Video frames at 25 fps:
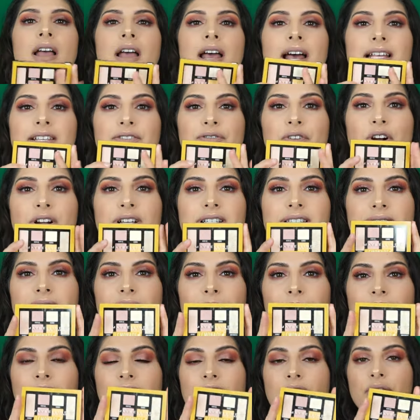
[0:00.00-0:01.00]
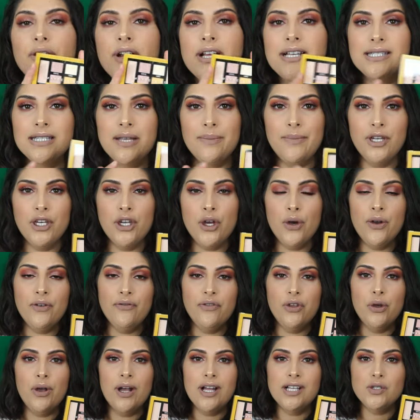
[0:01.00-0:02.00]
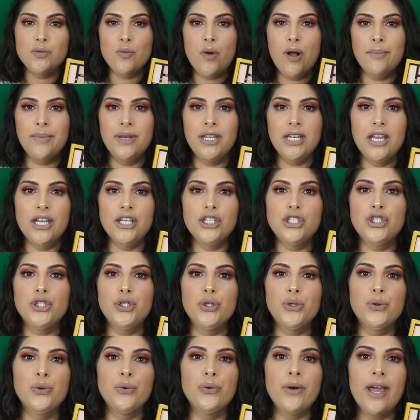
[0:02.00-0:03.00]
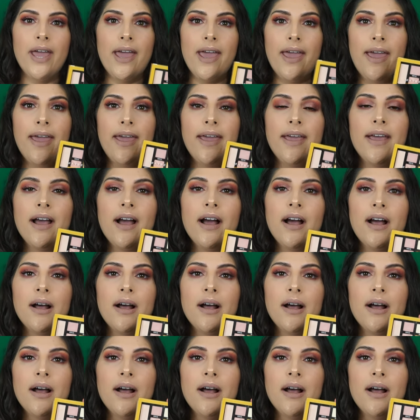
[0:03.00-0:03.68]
As far as the Lemonade Craze, let me know if you guys want me to do a